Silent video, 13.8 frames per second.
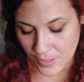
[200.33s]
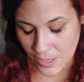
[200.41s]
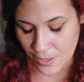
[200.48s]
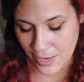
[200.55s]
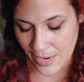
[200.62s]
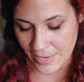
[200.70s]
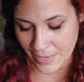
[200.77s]

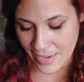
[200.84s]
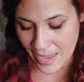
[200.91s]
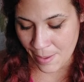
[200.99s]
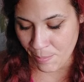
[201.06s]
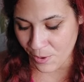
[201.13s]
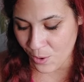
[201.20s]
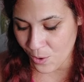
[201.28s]
All right,
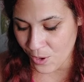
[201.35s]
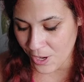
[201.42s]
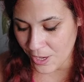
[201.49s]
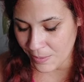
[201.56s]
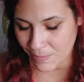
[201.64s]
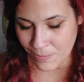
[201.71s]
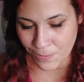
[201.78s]

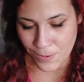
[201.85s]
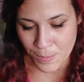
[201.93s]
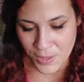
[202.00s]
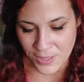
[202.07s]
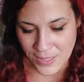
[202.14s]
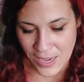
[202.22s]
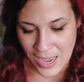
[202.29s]
Capricorn from
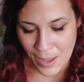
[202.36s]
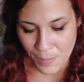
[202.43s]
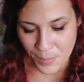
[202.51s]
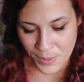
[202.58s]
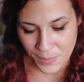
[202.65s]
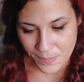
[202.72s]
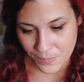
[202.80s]
the top.